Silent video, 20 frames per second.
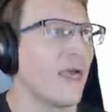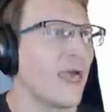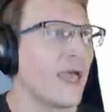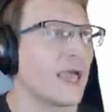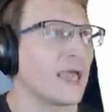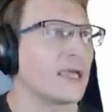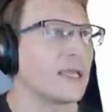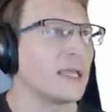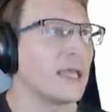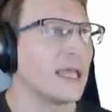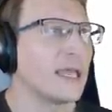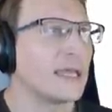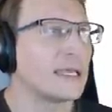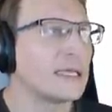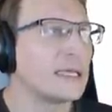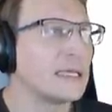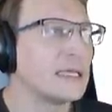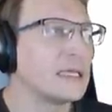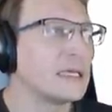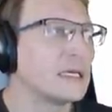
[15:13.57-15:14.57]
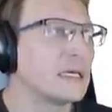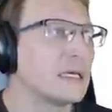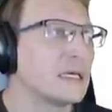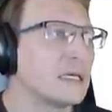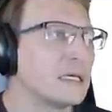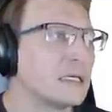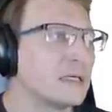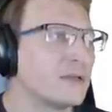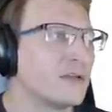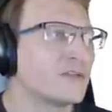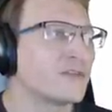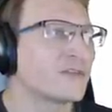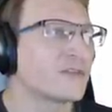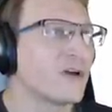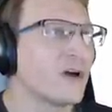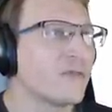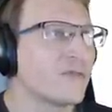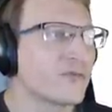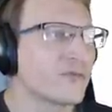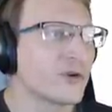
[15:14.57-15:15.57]
and any
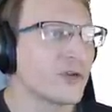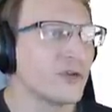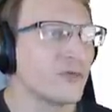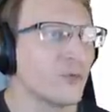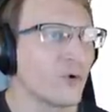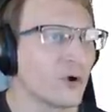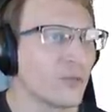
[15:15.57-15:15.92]
discovery and